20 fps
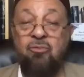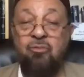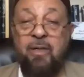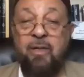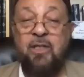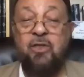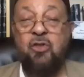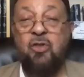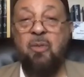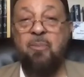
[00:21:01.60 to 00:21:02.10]

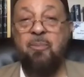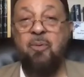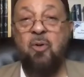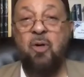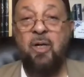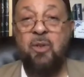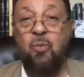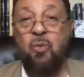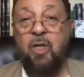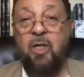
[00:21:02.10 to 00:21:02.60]
reached a
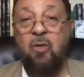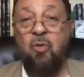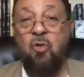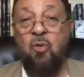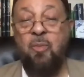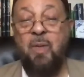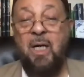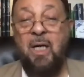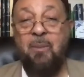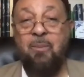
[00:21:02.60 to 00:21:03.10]
point where
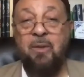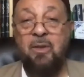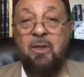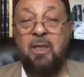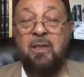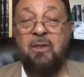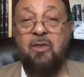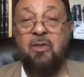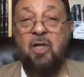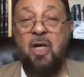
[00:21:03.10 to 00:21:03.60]
Umar ibn
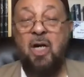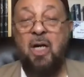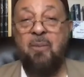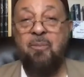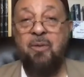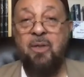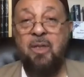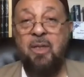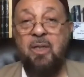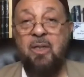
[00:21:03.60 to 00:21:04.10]

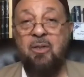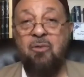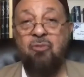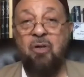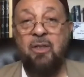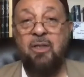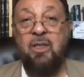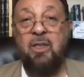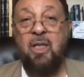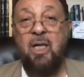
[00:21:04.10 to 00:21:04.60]
Khattab,
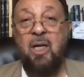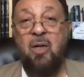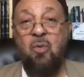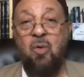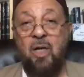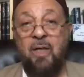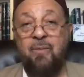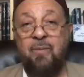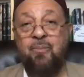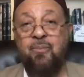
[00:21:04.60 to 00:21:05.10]

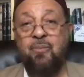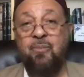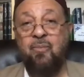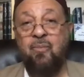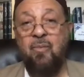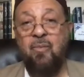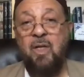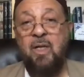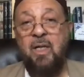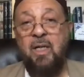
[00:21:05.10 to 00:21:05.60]
radiallahu anhu,
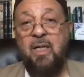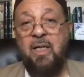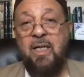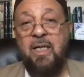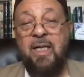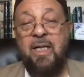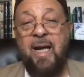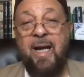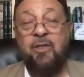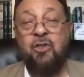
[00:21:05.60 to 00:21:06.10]

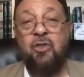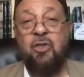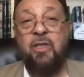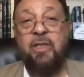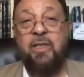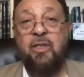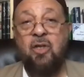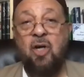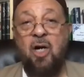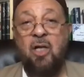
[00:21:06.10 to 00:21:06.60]
he
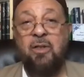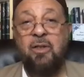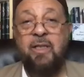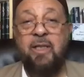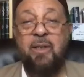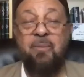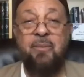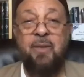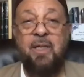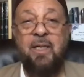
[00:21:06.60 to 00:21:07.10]
actually called
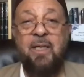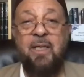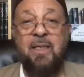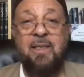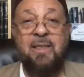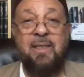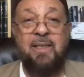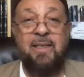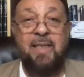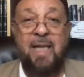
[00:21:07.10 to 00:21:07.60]
him
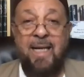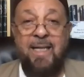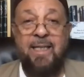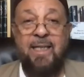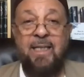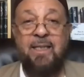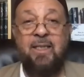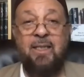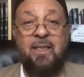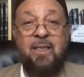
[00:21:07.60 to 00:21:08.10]

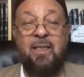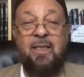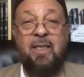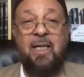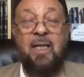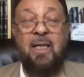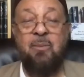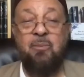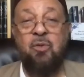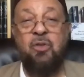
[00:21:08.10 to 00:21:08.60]
Sayyid
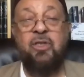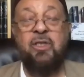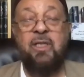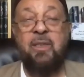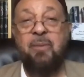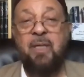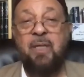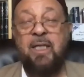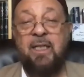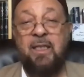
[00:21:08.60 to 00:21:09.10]

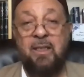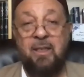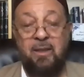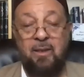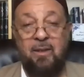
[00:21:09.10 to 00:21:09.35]
al-Muslimin.